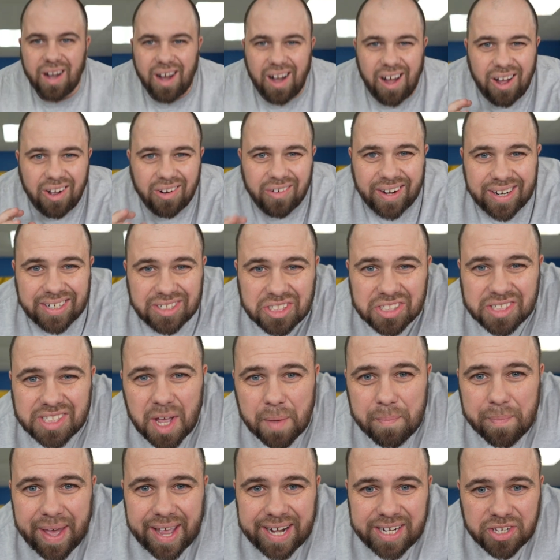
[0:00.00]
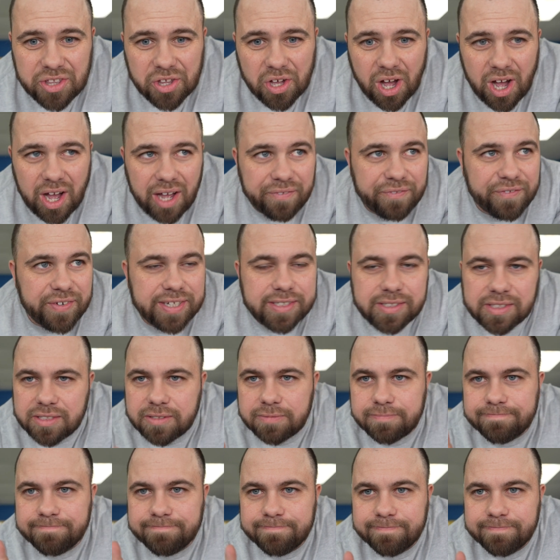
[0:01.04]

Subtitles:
All right, just got back to the office.